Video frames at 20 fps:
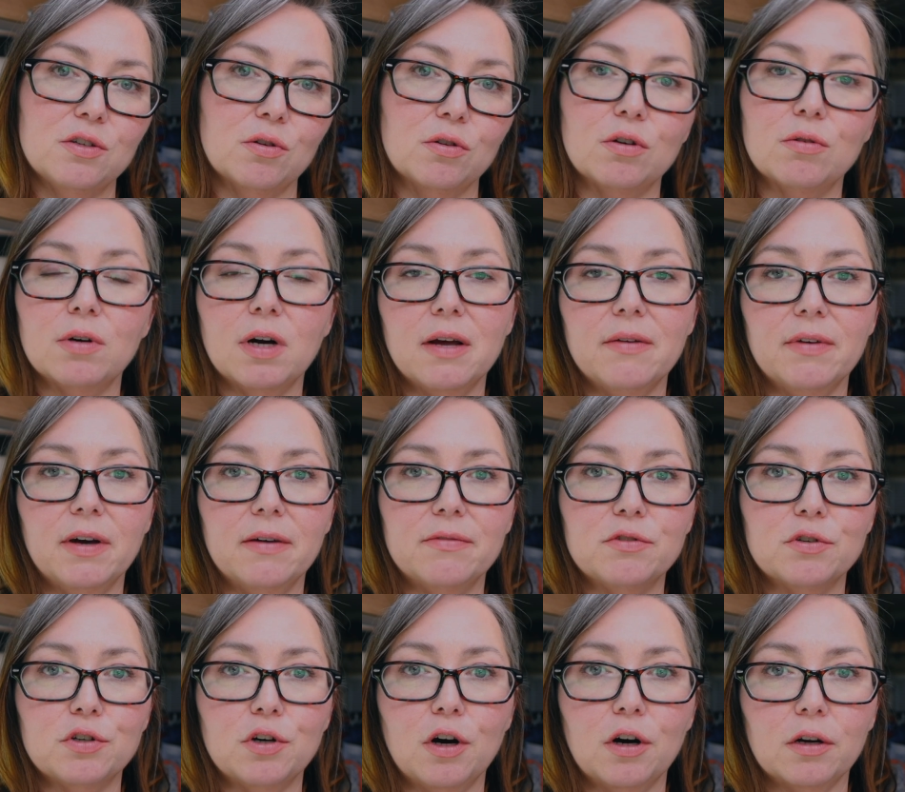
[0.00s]
don't arrive
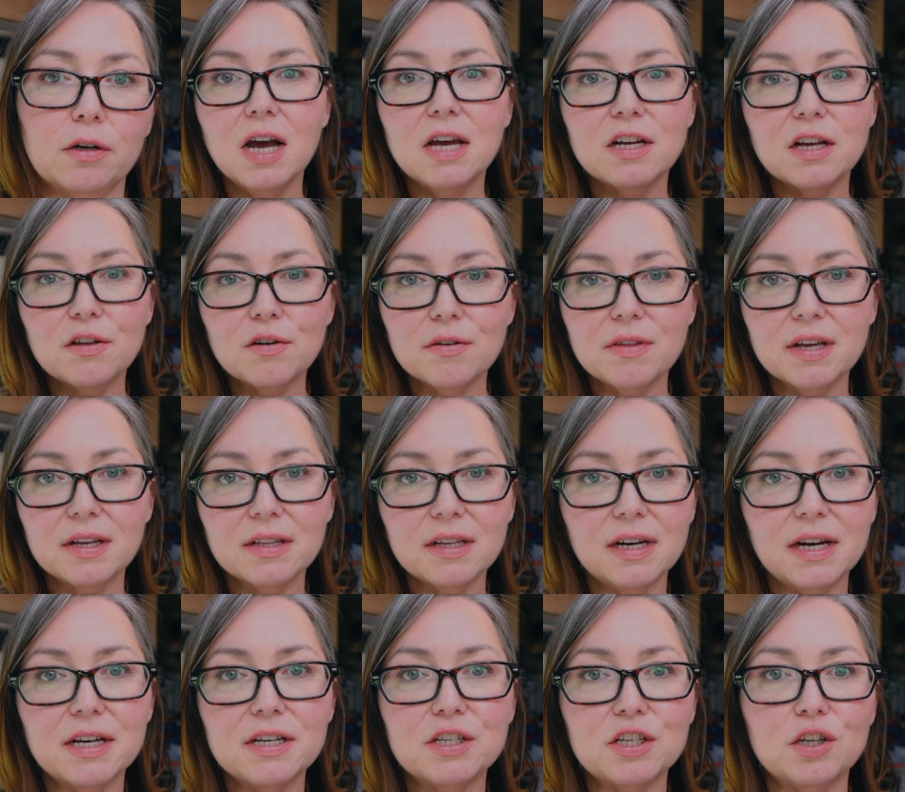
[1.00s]
after dark. Another thing that
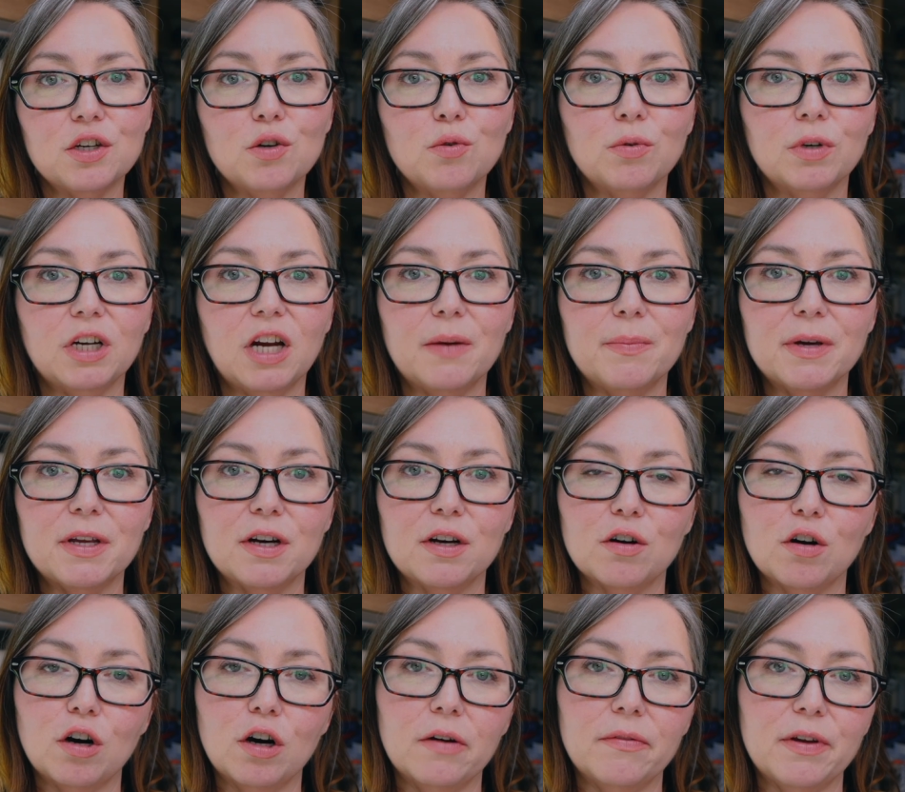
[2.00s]
I do when I'm in an
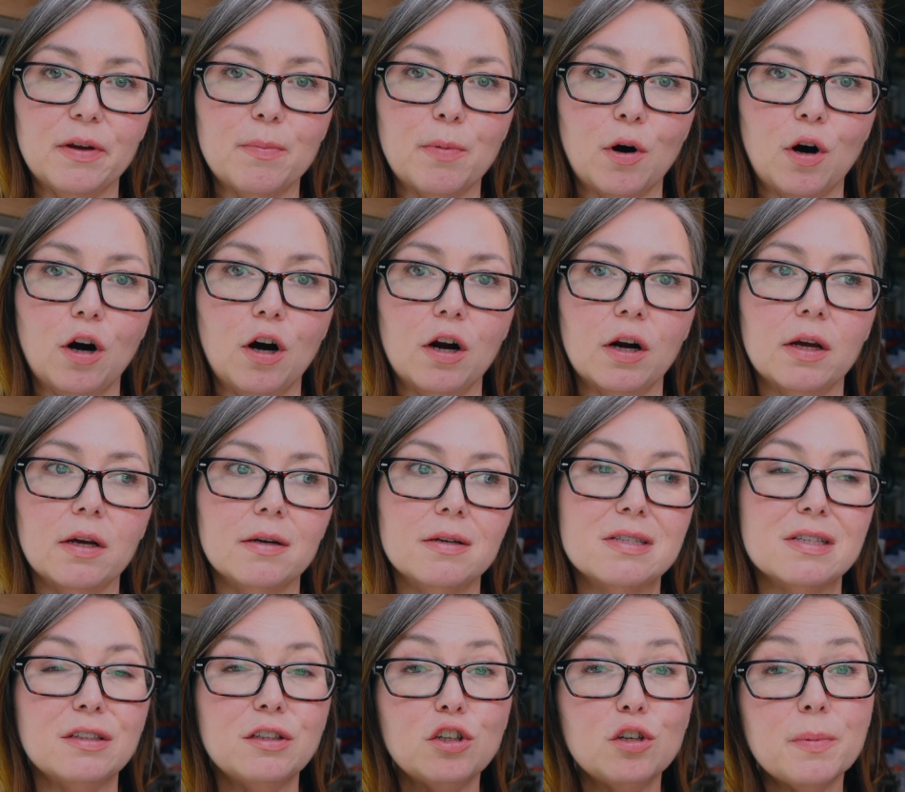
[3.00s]
RV park,
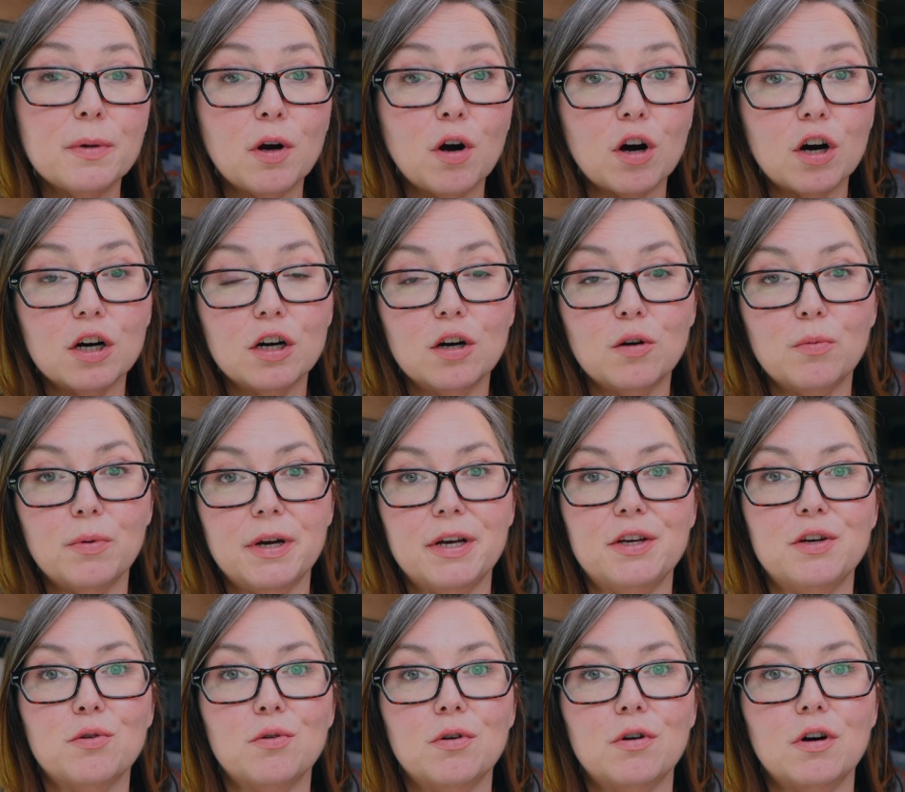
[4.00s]
it's a little bit harder when
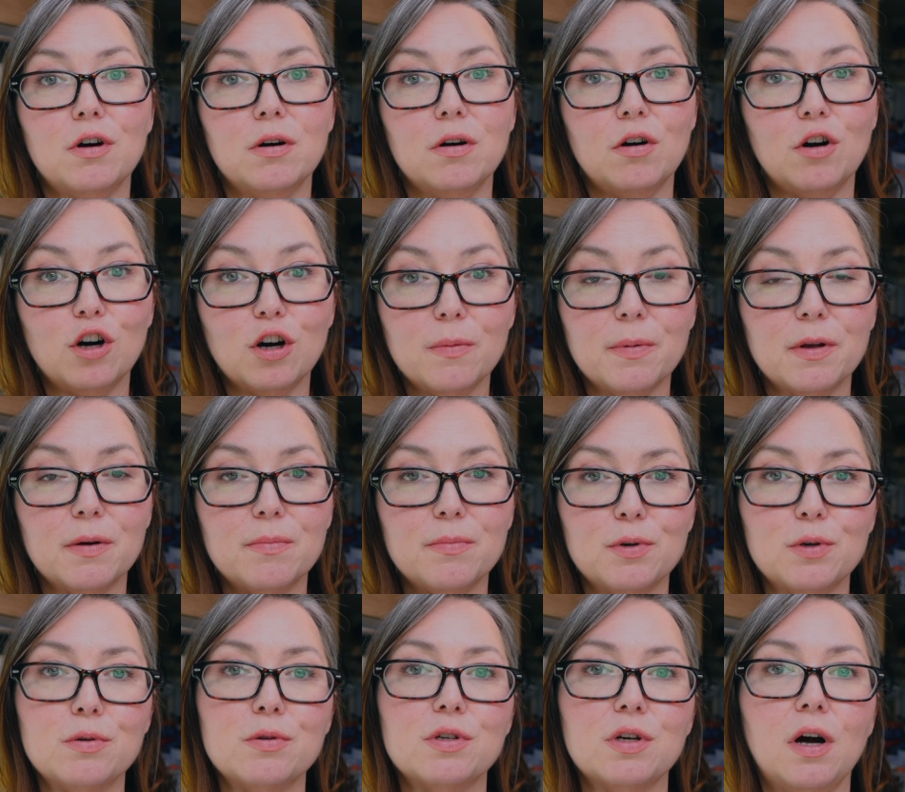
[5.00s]
you're urban
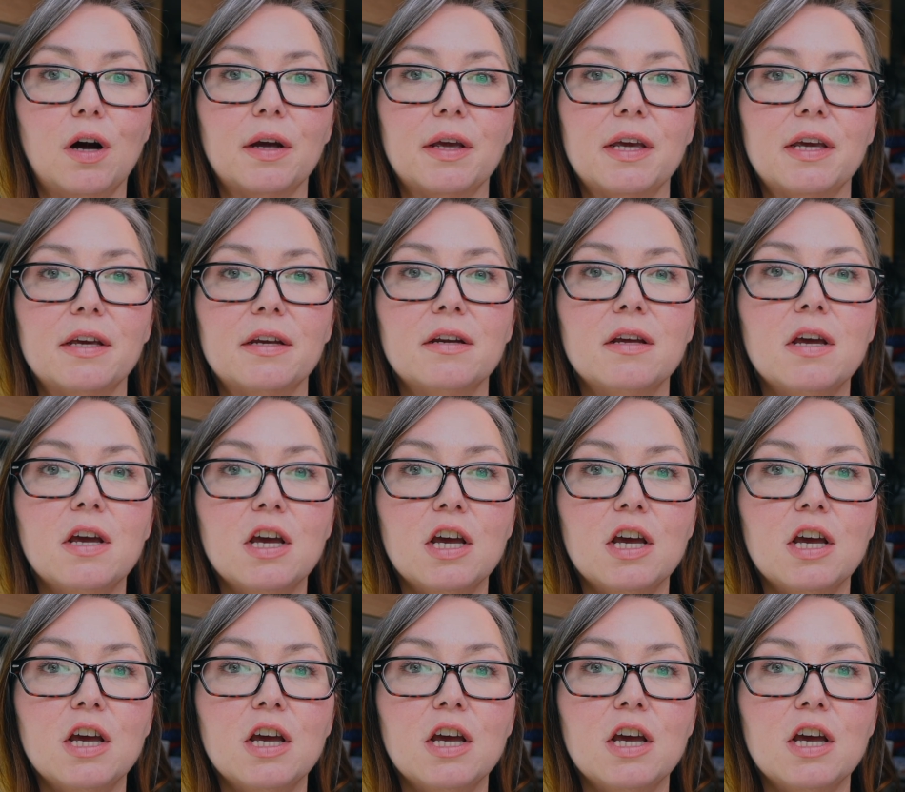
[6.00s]
boondocking,